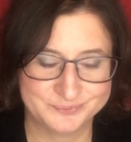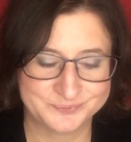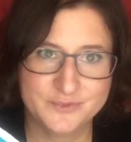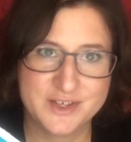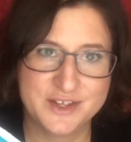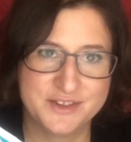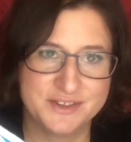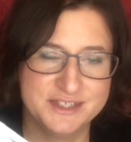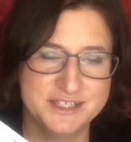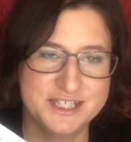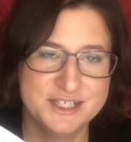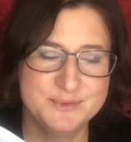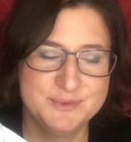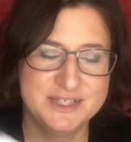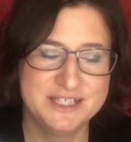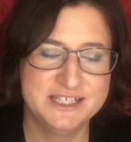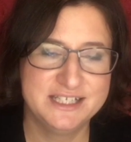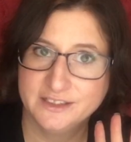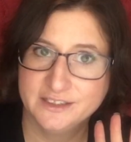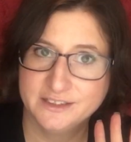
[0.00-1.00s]
Well, this
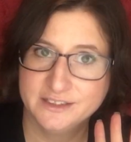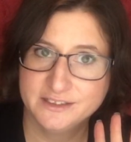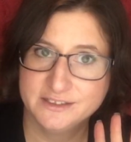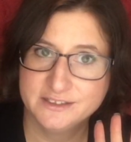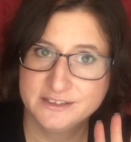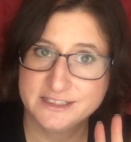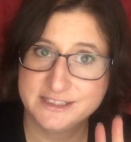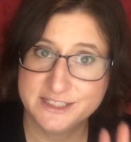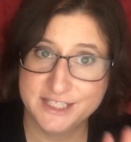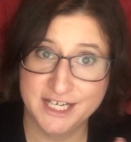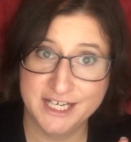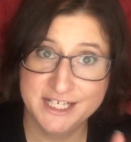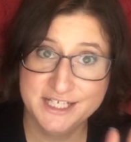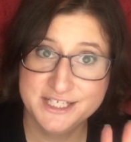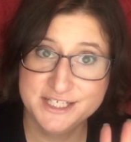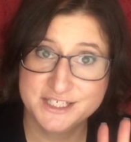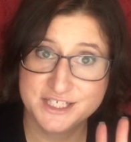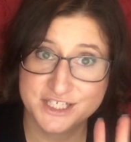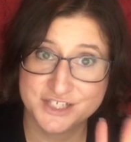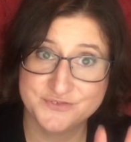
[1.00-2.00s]
one, the taste